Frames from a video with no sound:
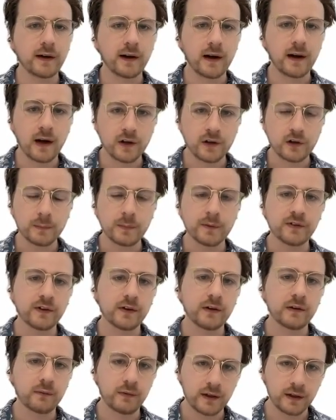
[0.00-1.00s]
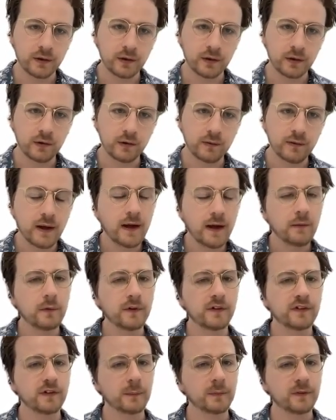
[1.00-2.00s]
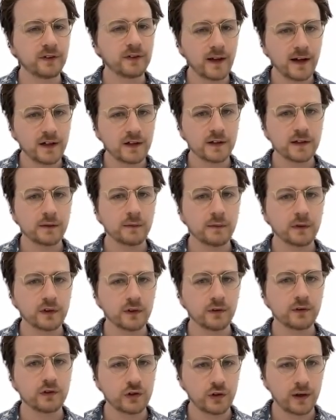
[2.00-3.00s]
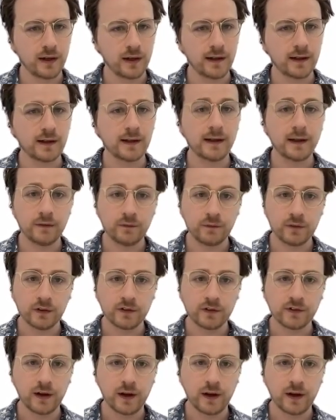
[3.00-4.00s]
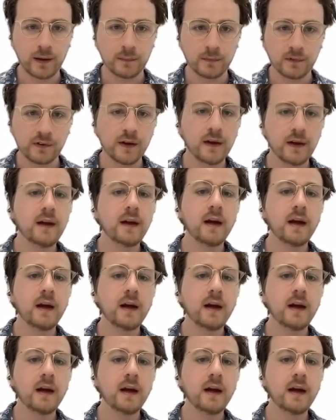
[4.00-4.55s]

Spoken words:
at 100% recall with substantially reduced training and inference times,